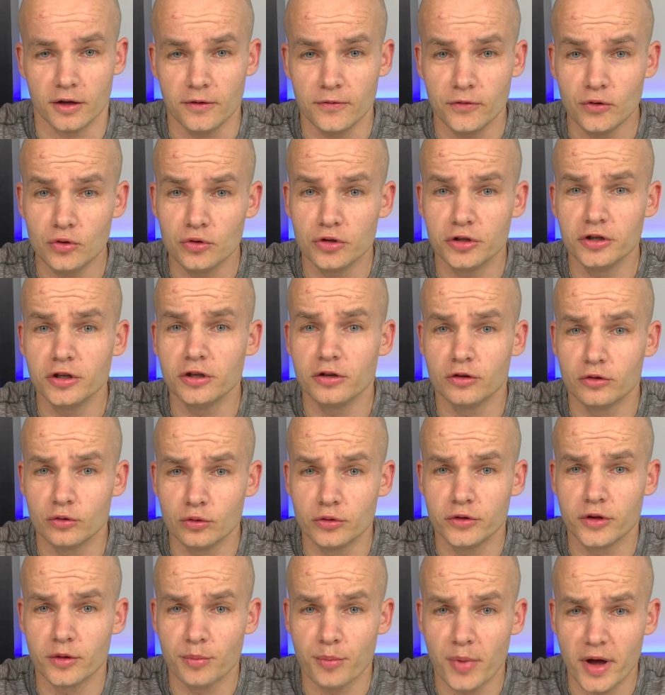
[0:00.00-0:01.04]
If you didn't do
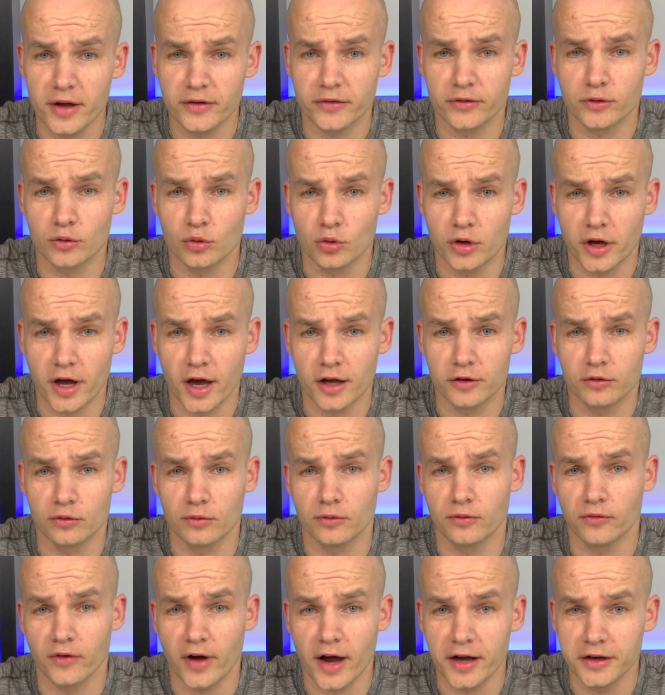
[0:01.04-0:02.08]
the best you can to
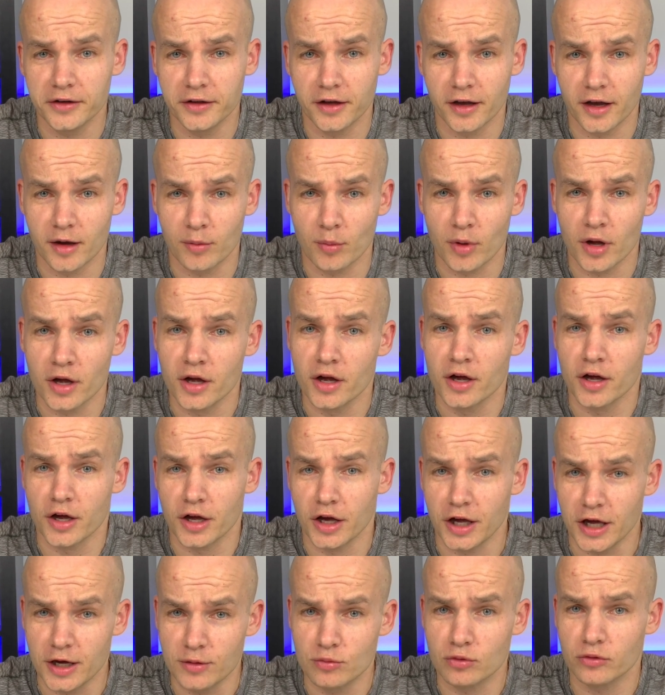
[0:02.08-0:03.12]
fight him,
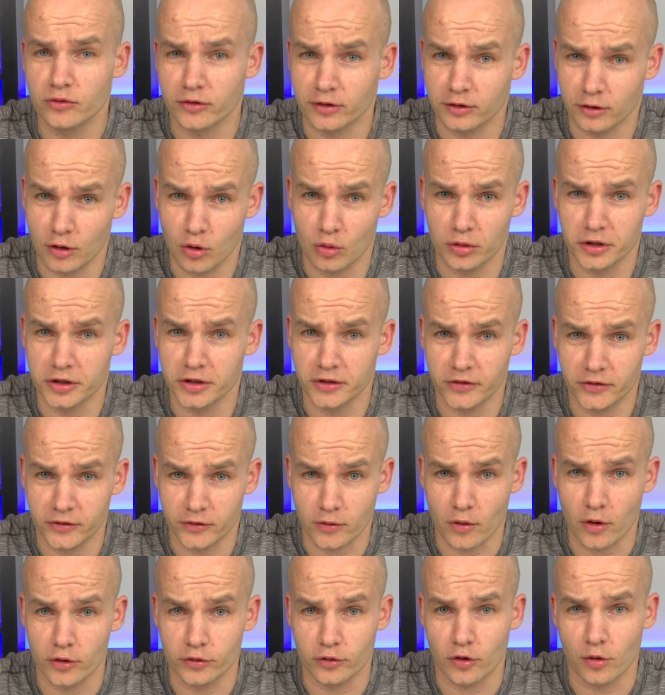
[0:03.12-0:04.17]
he will slowly
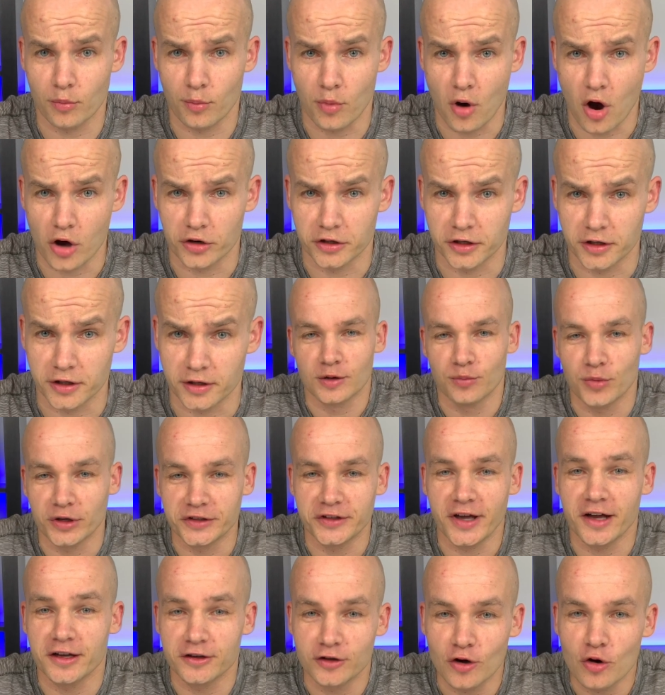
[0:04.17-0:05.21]
destroy your body. But
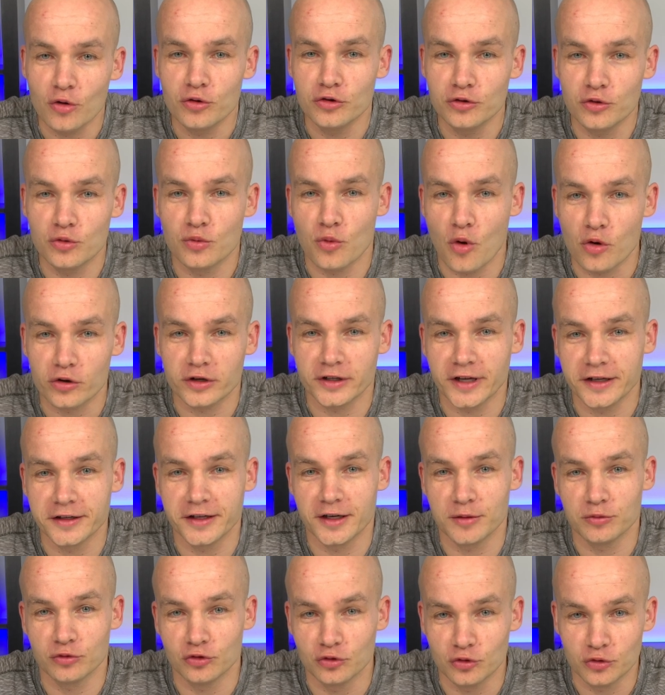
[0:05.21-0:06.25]
I know you won't let
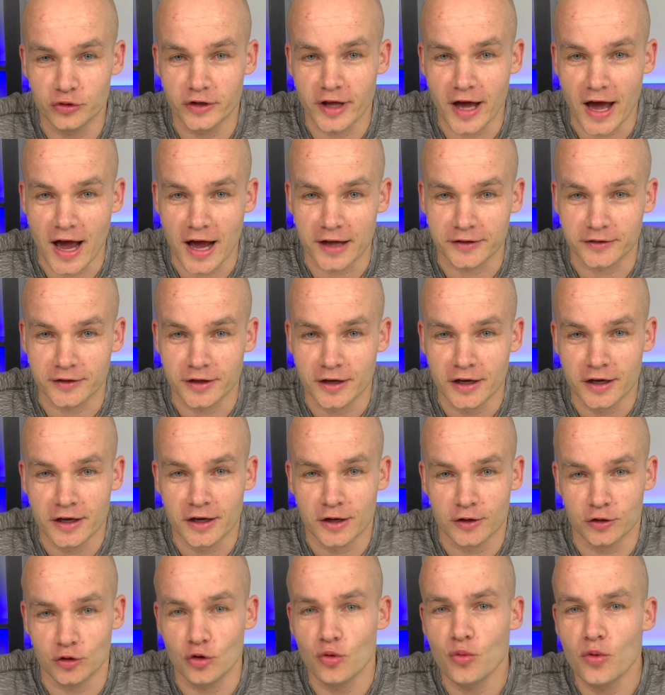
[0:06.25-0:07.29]
him do that.
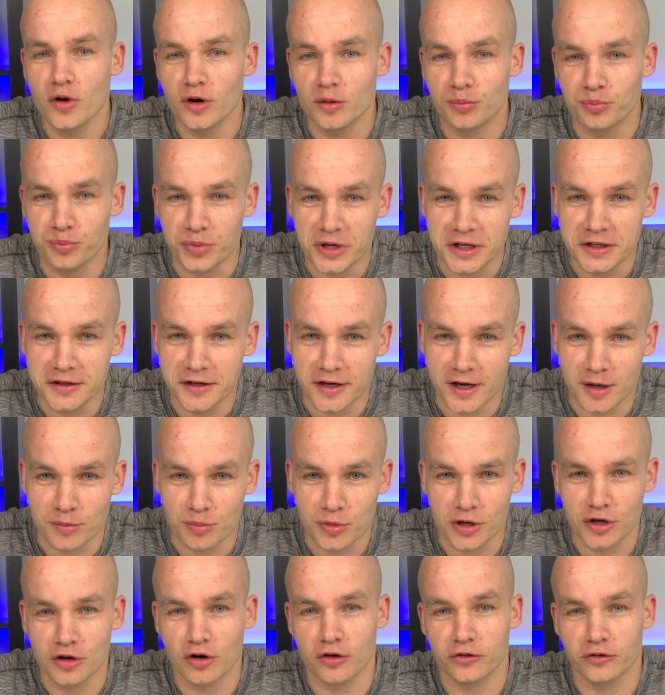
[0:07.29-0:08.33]
You will beat him
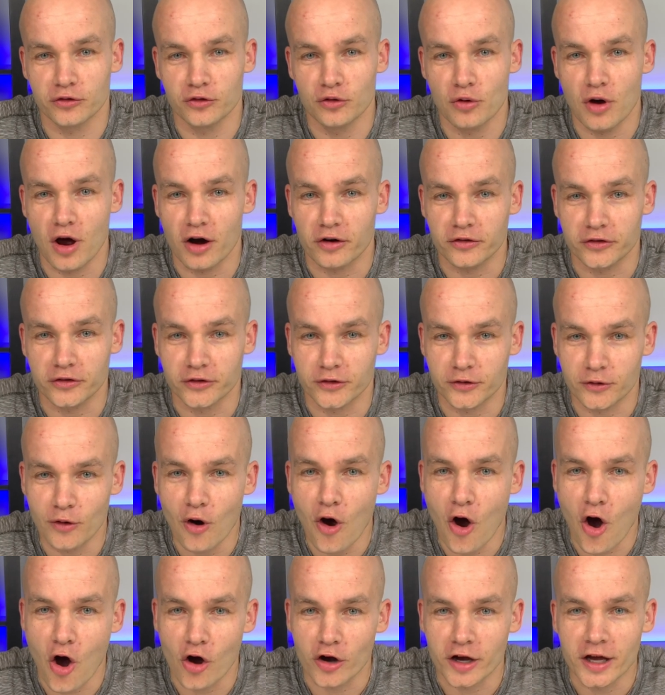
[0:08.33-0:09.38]
because you are
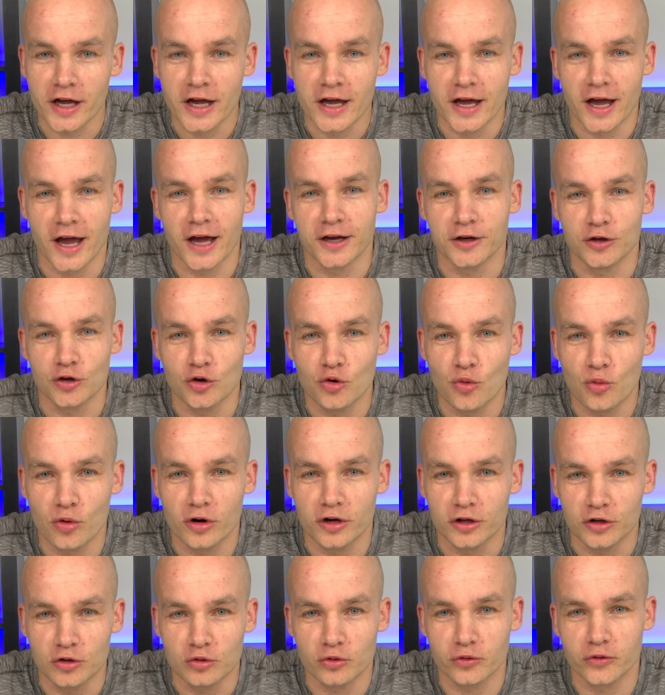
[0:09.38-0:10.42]
strong and you will
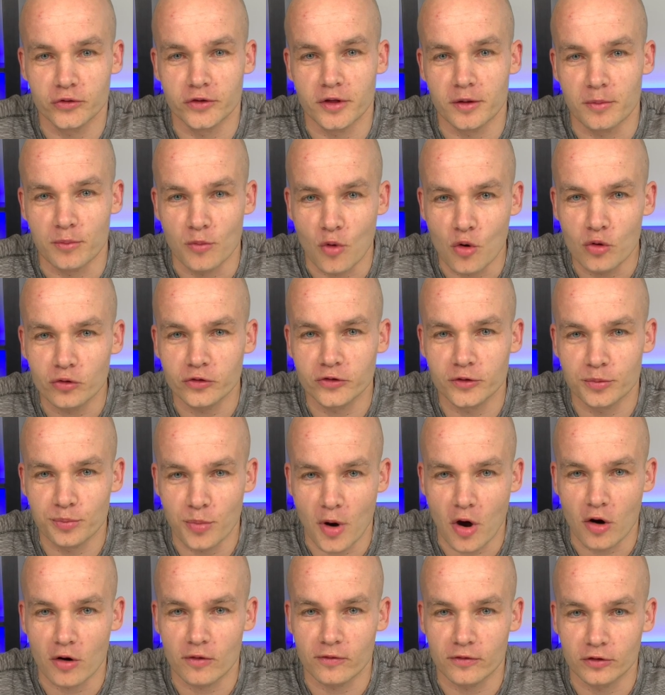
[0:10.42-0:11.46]
use the most
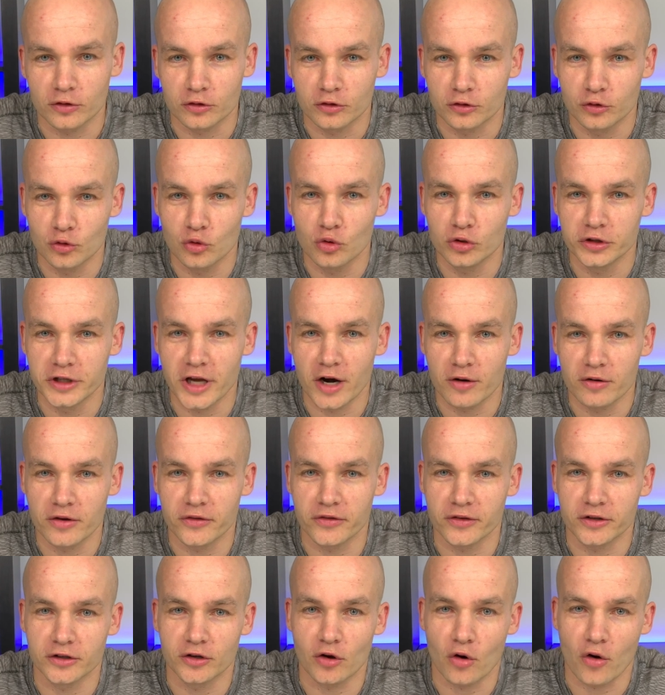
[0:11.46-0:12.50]
powerful tool there is
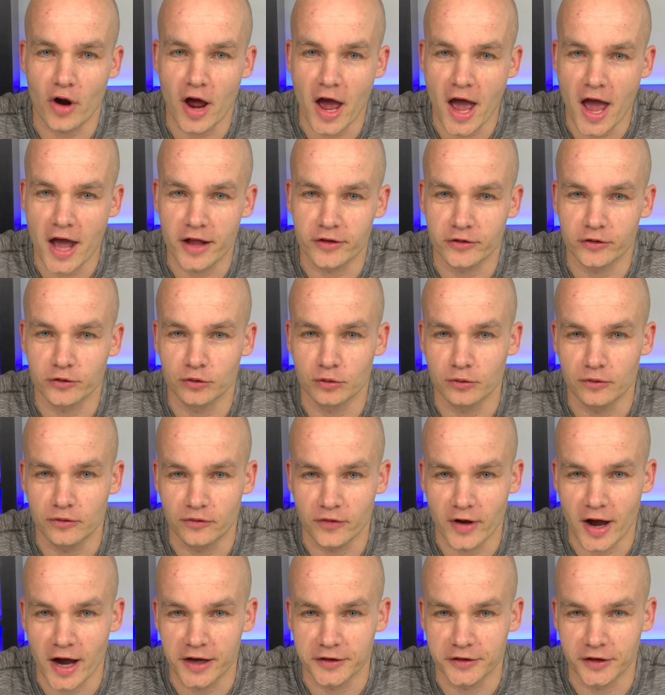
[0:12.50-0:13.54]
in your hands to
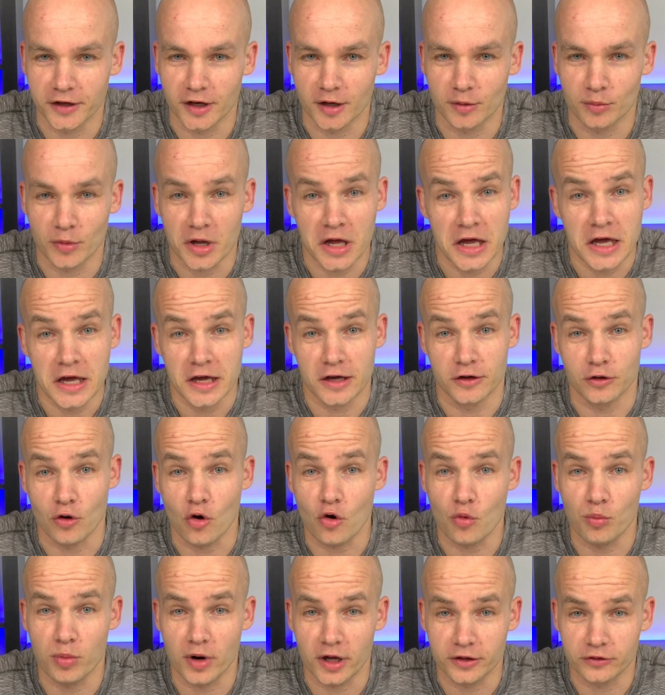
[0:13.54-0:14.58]
fight him, your
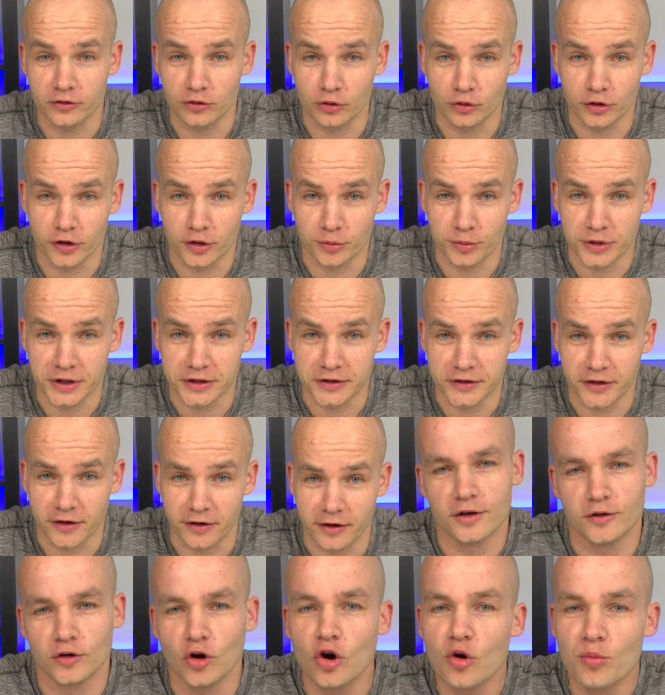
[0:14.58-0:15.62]
blood sugar meter.
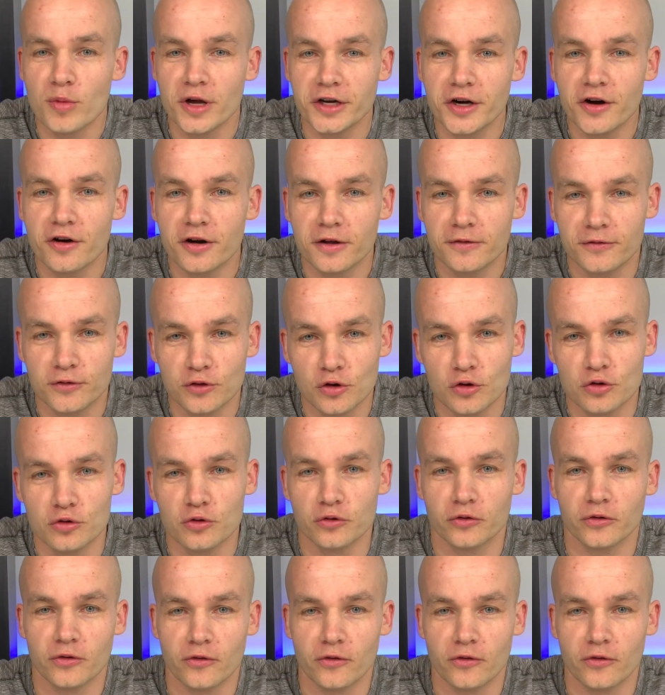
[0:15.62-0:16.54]
No matter if you use